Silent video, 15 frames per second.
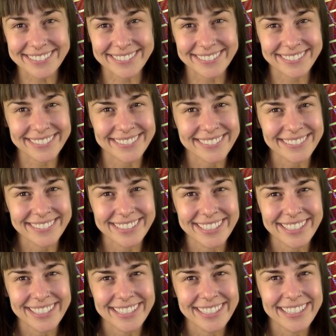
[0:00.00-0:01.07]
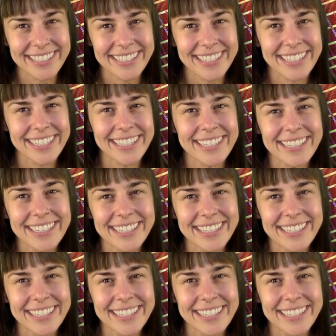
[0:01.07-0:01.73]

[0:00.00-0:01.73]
No one is speaking in this clip.